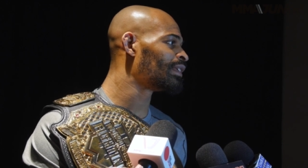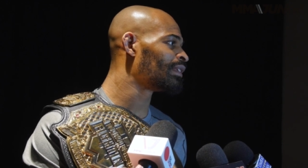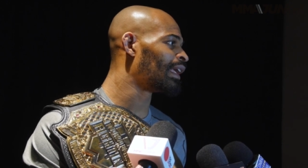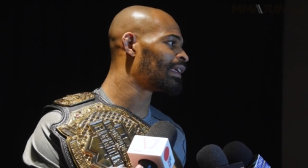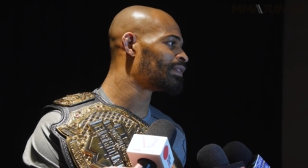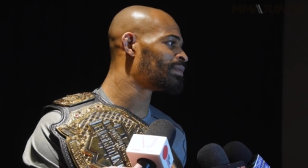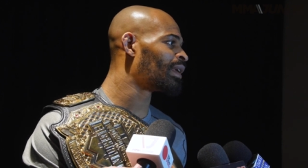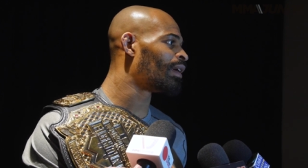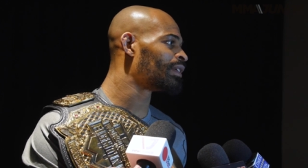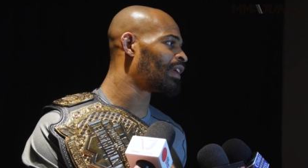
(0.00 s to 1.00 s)
He like gives me
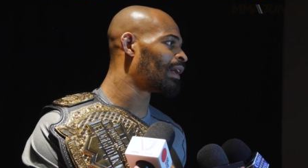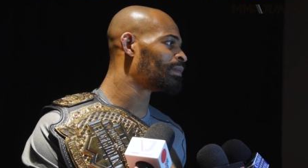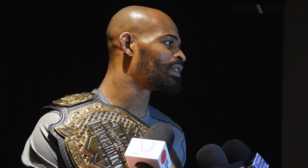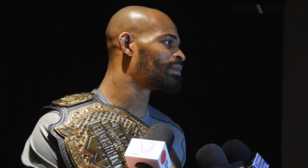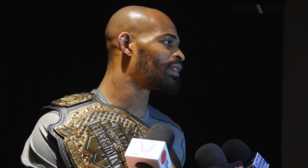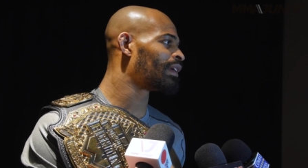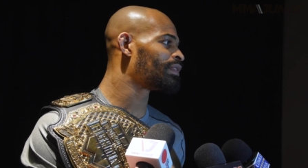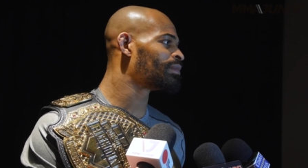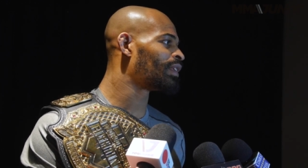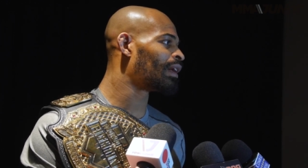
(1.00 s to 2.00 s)
a hard time with some stuff
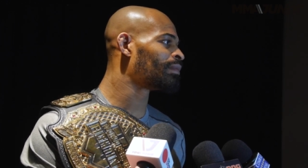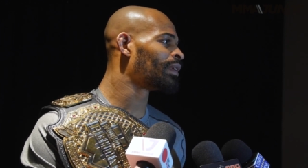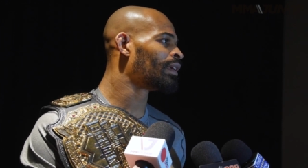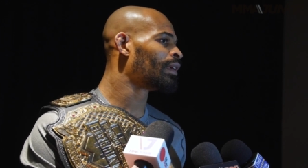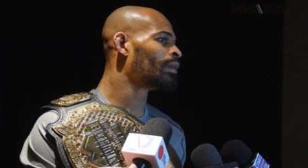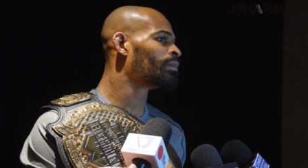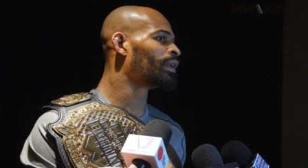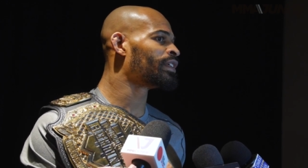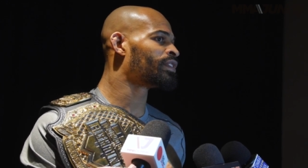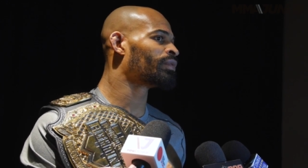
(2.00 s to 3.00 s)
sometimes,
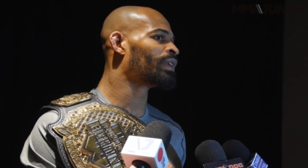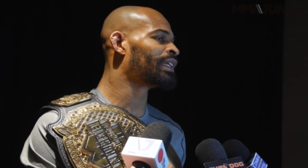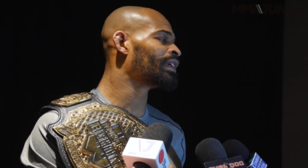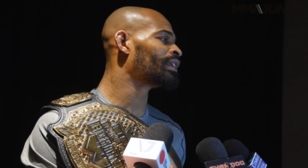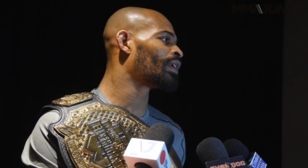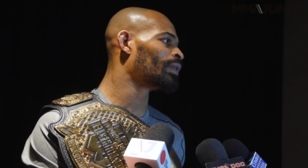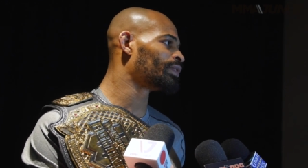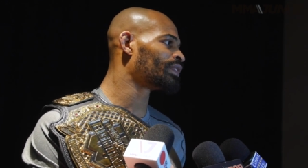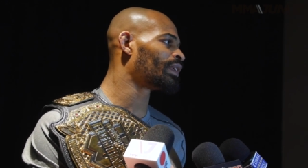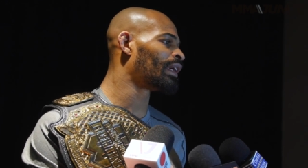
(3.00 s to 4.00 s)
but he's a really good
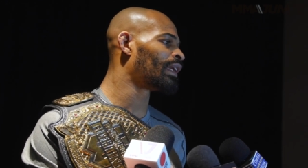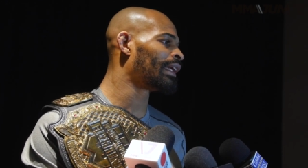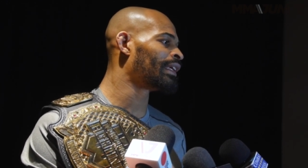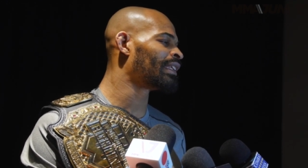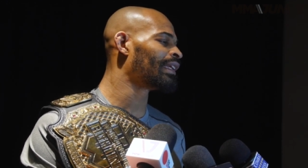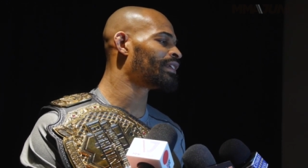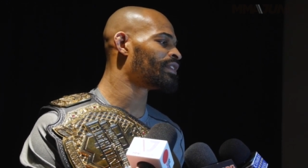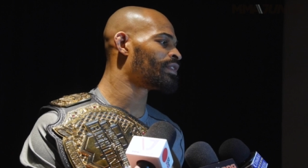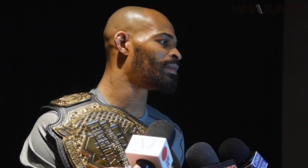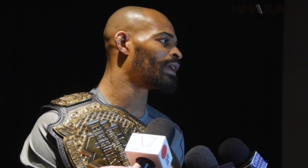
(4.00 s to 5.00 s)
coach, and I need to
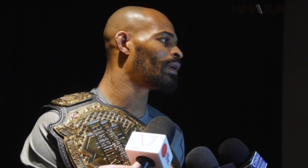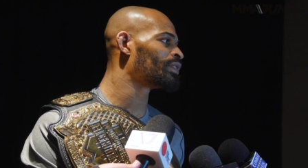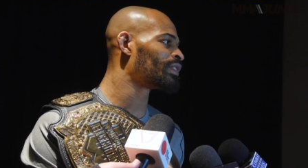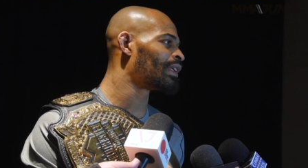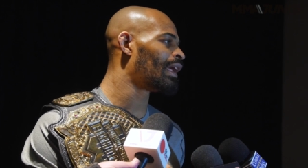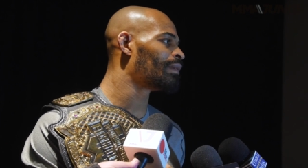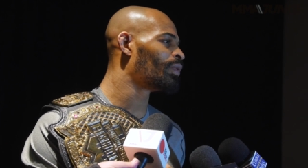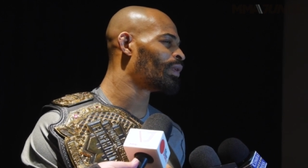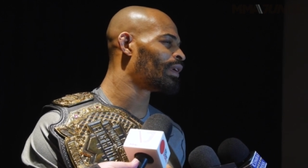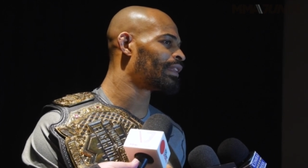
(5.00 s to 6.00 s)
listen to my coaches a lot
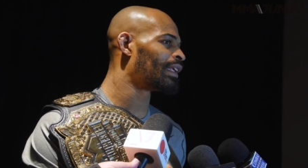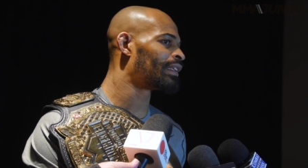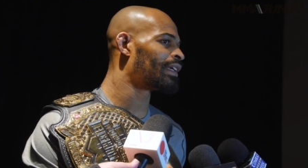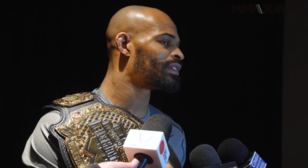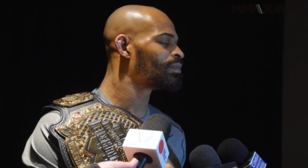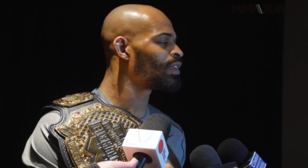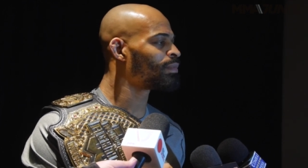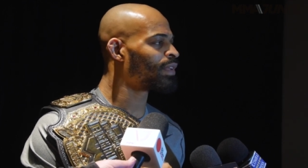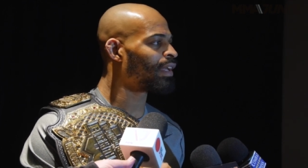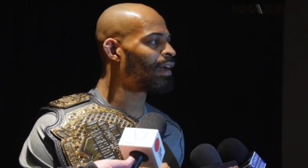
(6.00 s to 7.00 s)
more. I think that
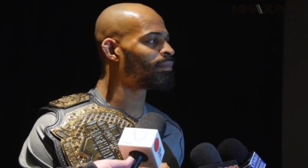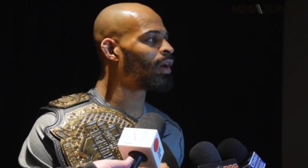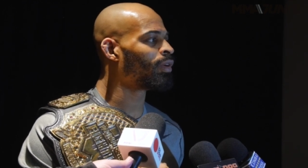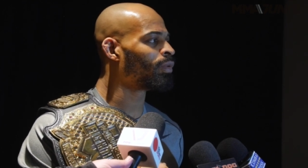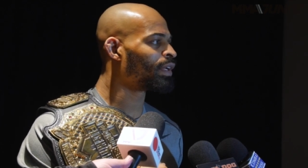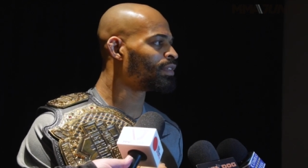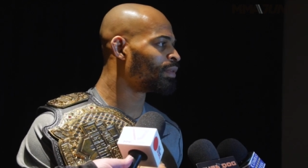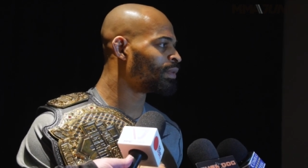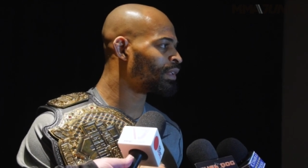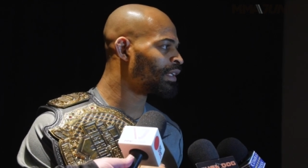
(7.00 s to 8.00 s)
sometimes I have my own way of
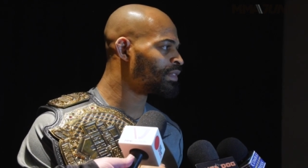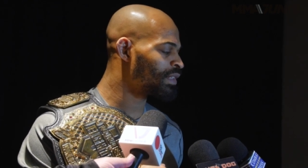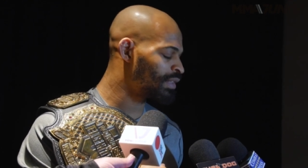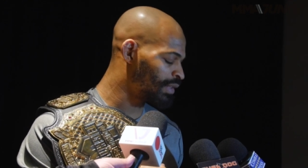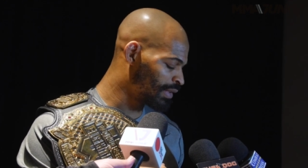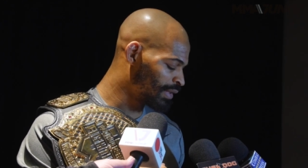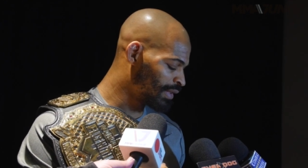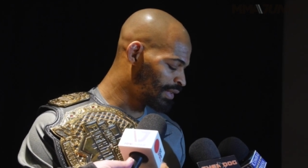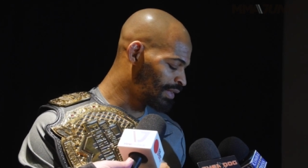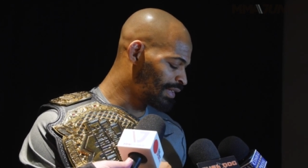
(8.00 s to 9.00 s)
doing things, and
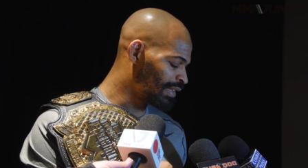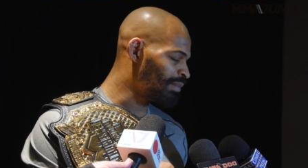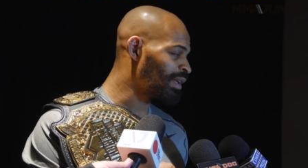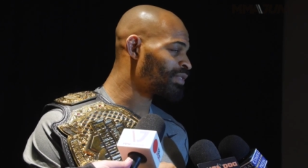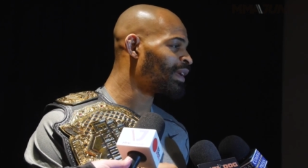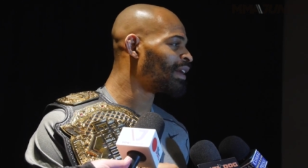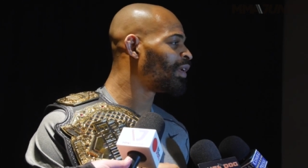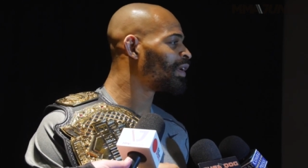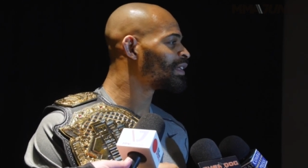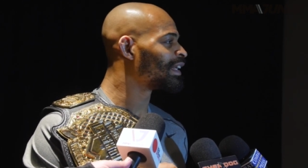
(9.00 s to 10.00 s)
that makes me have
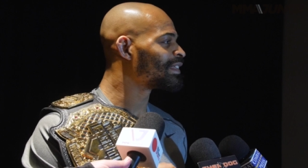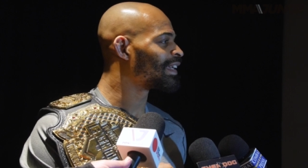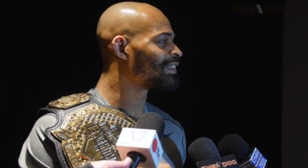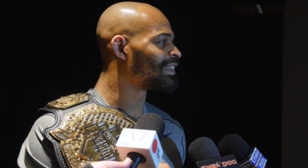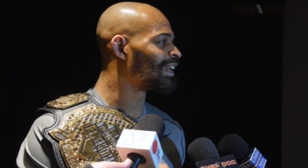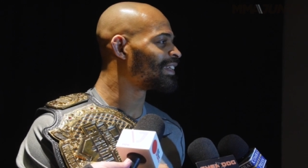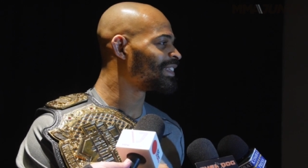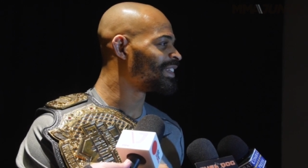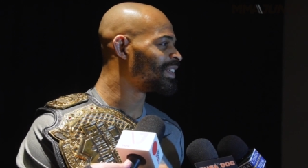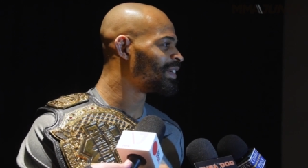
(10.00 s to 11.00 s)
hard nights like tonight.
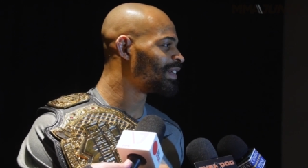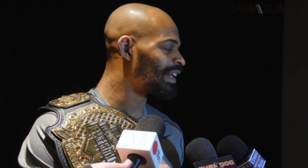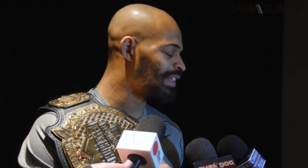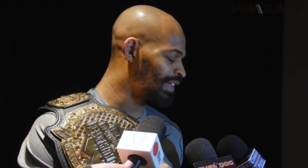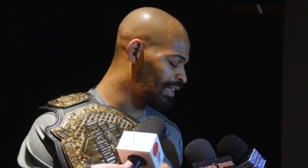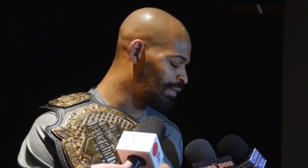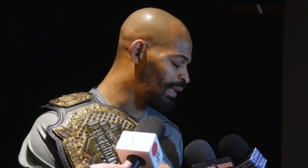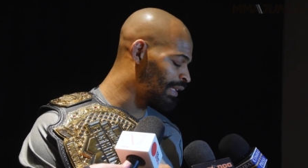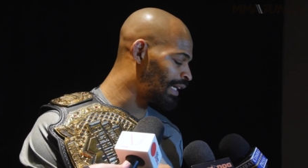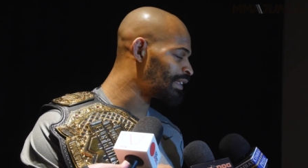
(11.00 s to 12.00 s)
You know, it could have
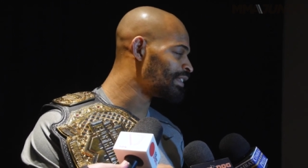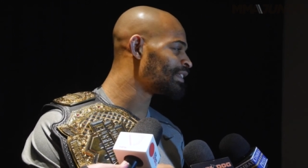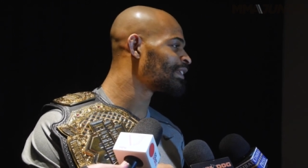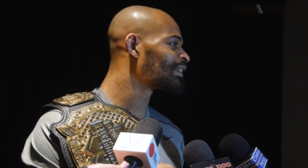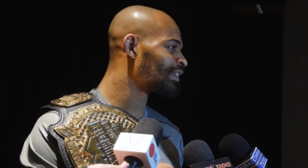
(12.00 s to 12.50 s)
been a lot easier.